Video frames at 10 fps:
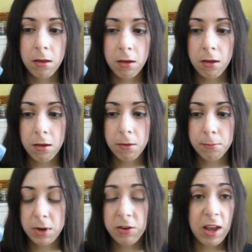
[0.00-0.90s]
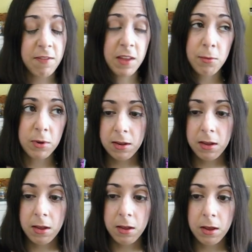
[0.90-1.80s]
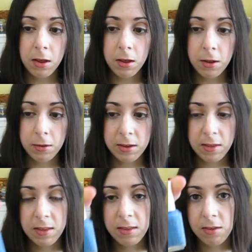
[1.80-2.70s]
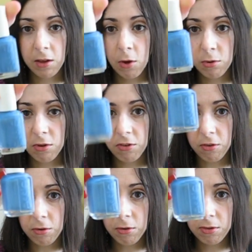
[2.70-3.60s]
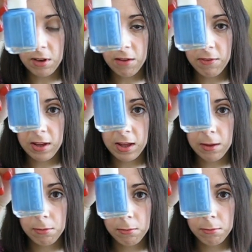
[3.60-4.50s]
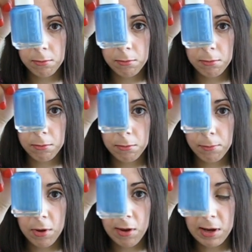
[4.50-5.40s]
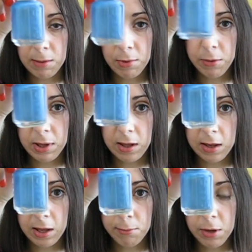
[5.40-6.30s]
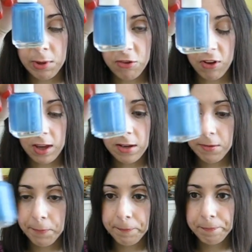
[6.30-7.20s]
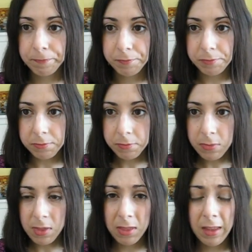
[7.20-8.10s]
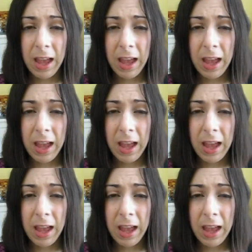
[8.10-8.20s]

but I don't have that one. Yeah, this is Coat Azure. It's a lovely pearly bluey, light bluey shade. I